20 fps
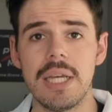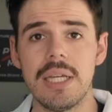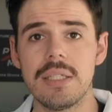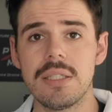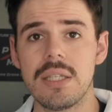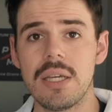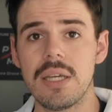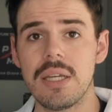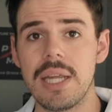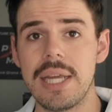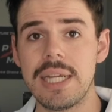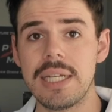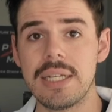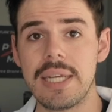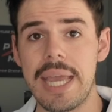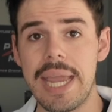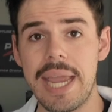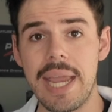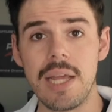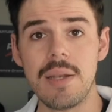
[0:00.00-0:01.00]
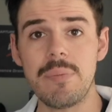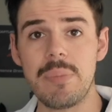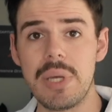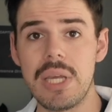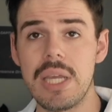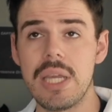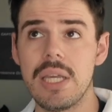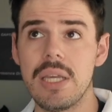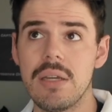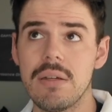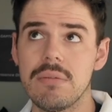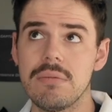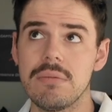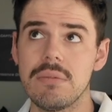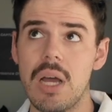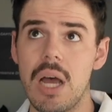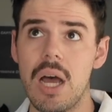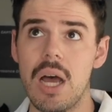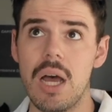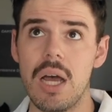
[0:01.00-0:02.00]
is that it can be
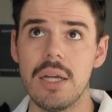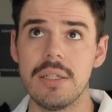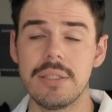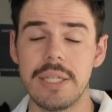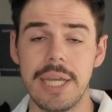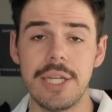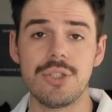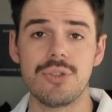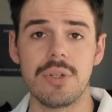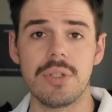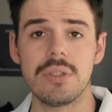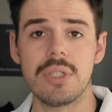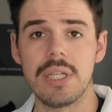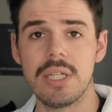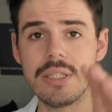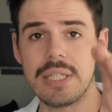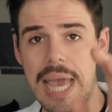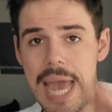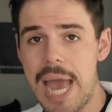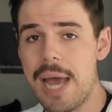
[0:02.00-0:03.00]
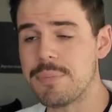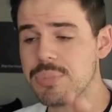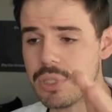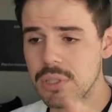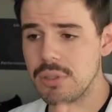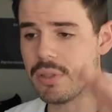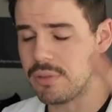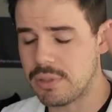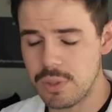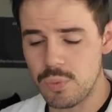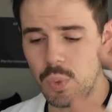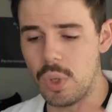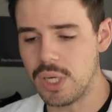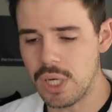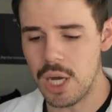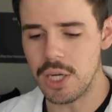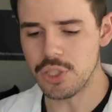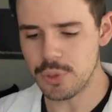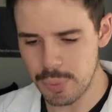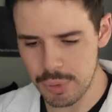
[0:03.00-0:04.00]
uh, dangerous. It is absolutely
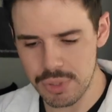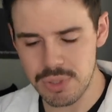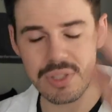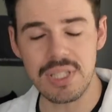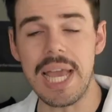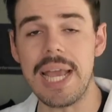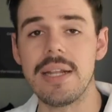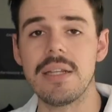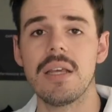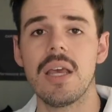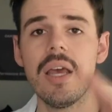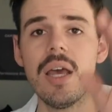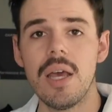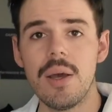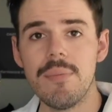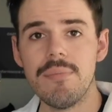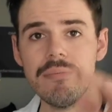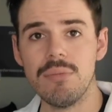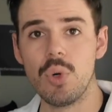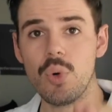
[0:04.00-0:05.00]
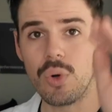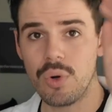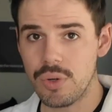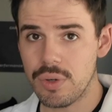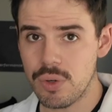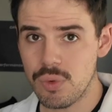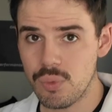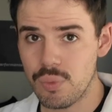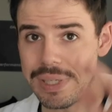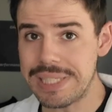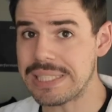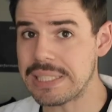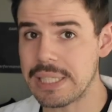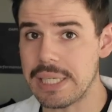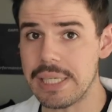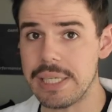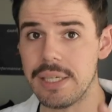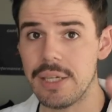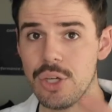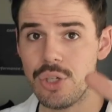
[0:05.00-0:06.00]
one hundred percent more
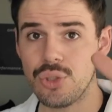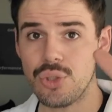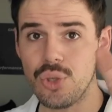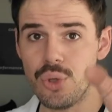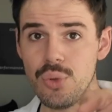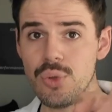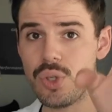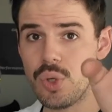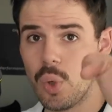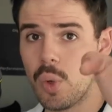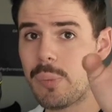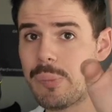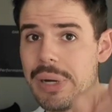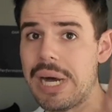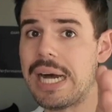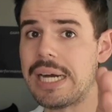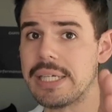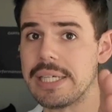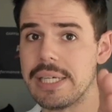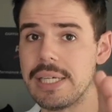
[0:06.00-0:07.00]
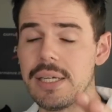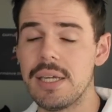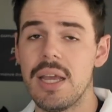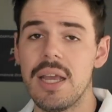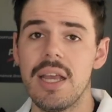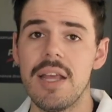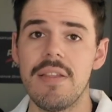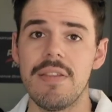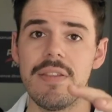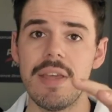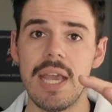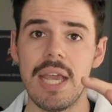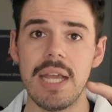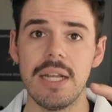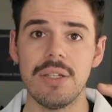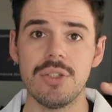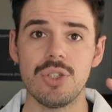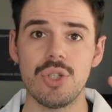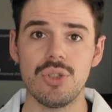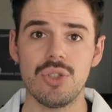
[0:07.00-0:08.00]
risky to your body
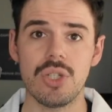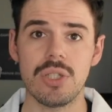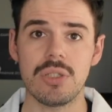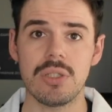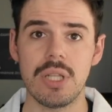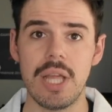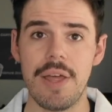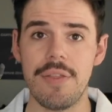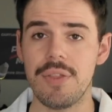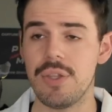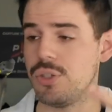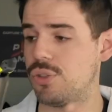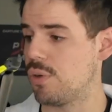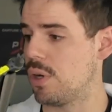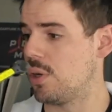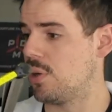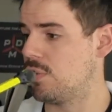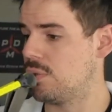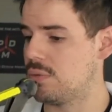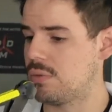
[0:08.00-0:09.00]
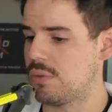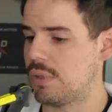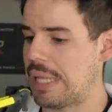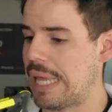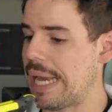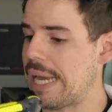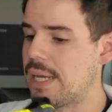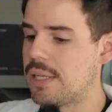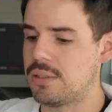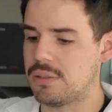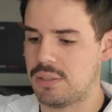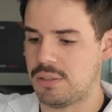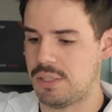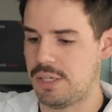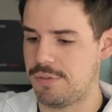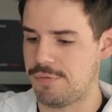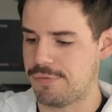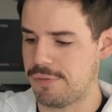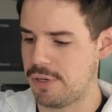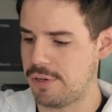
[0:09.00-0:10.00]
than to just let the drone land
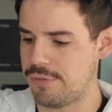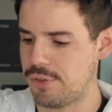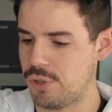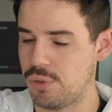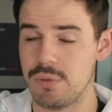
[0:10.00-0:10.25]
in front of